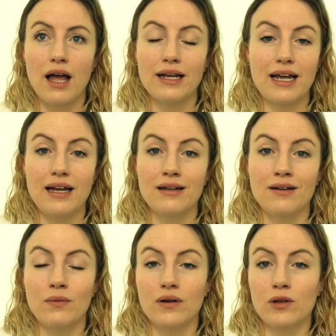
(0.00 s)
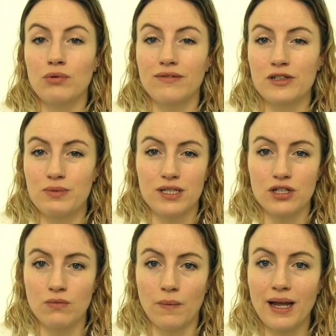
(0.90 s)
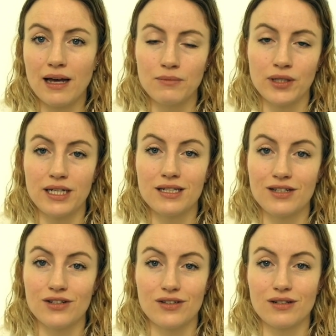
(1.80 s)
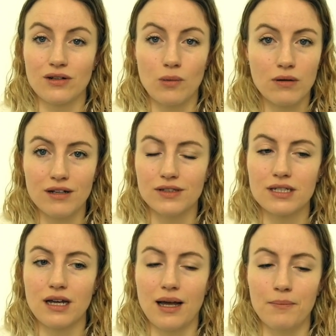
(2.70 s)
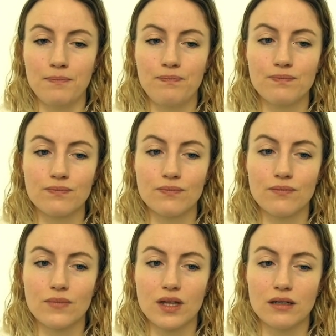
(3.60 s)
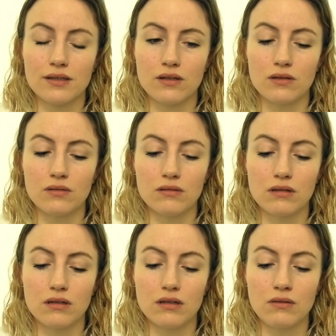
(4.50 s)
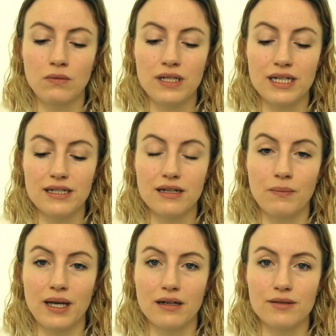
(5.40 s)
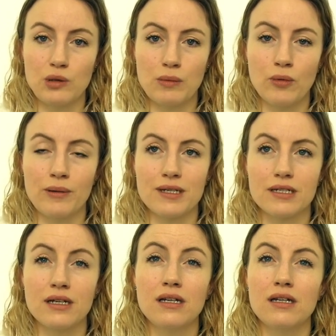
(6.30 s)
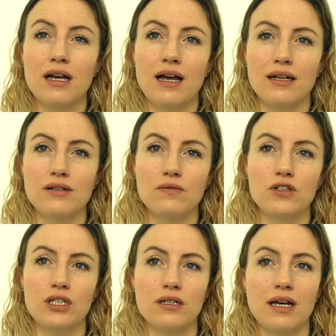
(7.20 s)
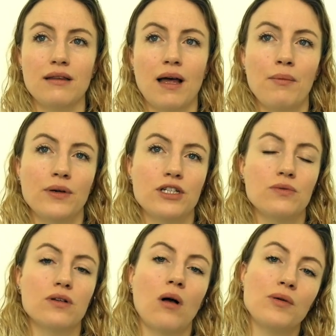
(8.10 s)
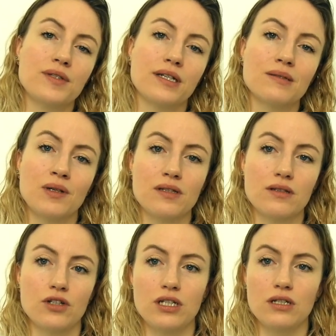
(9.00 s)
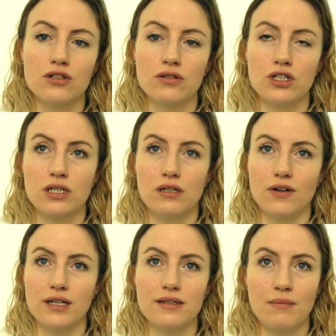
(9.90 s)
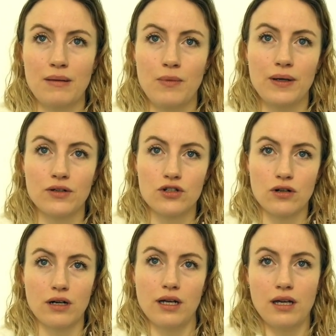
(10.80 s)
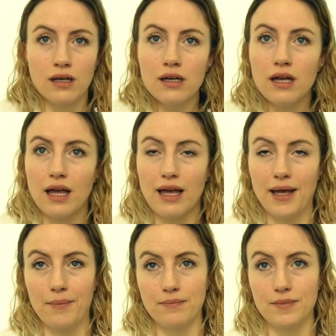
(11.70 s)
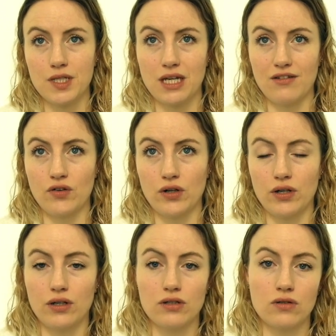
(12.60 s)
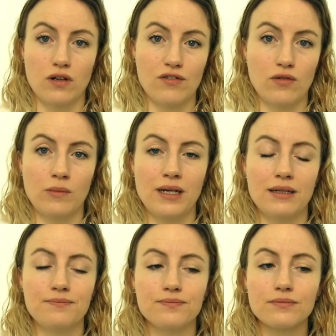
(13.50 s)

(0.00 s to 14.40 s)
again, we were in the privileged position where we had money to just go private. So we did, and we had a Zoom appointment, and at that point she was almost 6 months, so she advised that maybe we could try to give her soya formula.